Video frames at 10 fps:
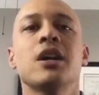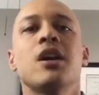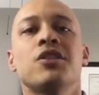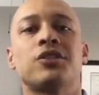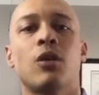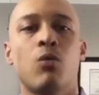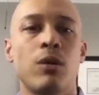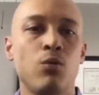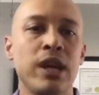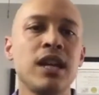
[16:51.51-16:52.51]
So
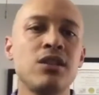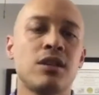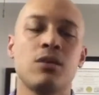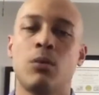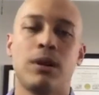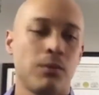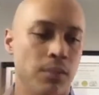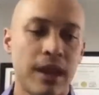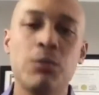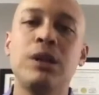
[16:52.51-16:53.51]
when you do
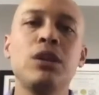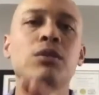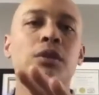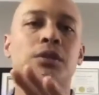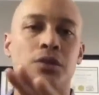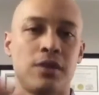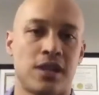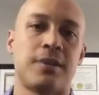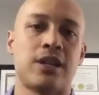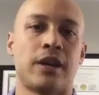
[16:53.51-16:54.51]
the
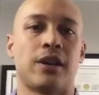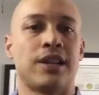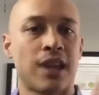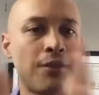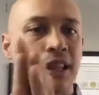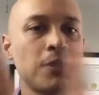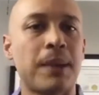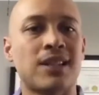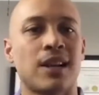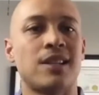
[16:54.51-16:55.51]
tummy tightener, everything's
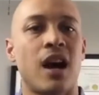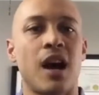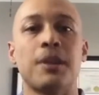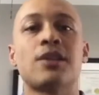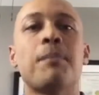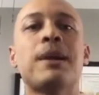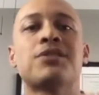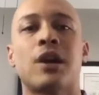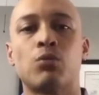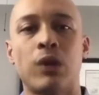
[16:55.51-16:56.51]
based on time. It's not based
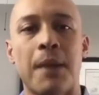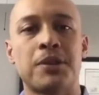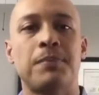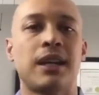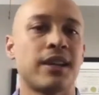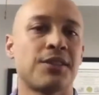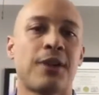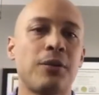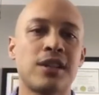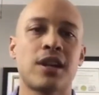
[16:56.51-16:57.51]
on reps, because if
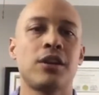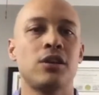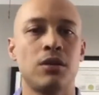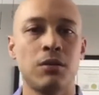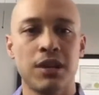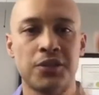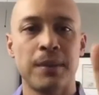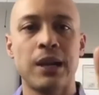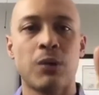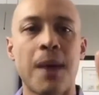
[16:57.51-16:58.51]
I were to tell you do this
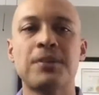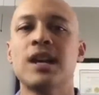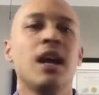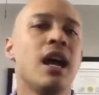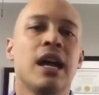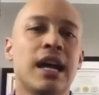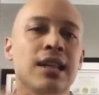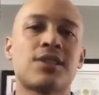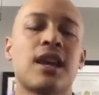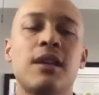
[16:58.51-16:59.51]
many reps,
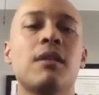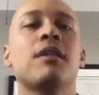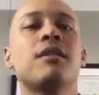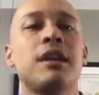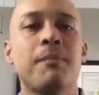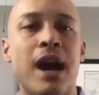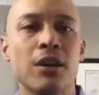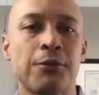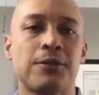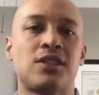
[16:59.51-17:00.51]
it's the amount
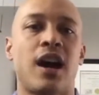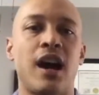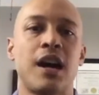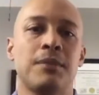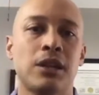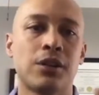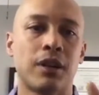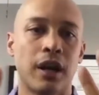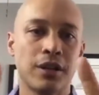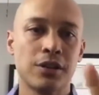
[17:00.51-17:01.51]
of time that
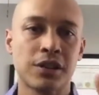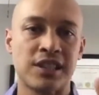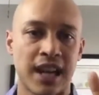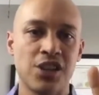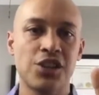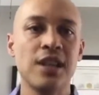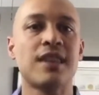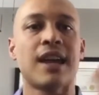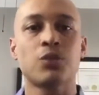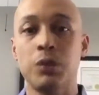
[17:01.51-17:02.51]
you're under tension,
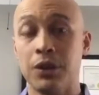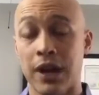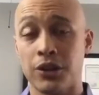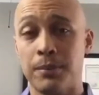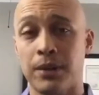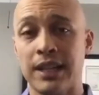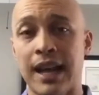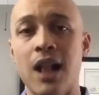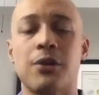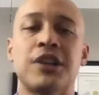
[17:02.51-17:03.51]
that's when you're actually burning
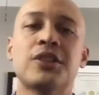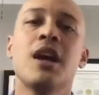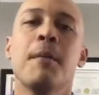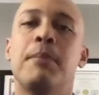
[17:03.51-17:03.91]
calories.